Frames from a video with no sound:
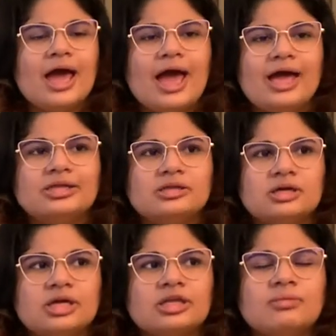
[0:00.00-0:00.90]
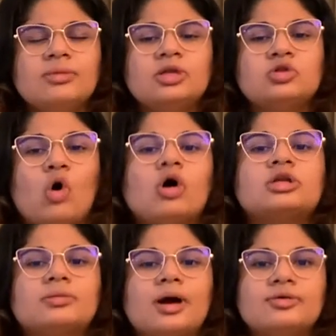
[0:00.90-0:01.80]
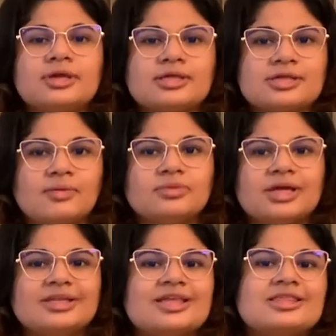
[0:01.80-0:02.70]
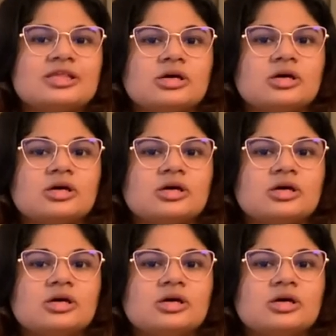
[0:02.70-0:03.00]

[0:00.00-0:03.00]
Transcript: And it can be talked about as something that's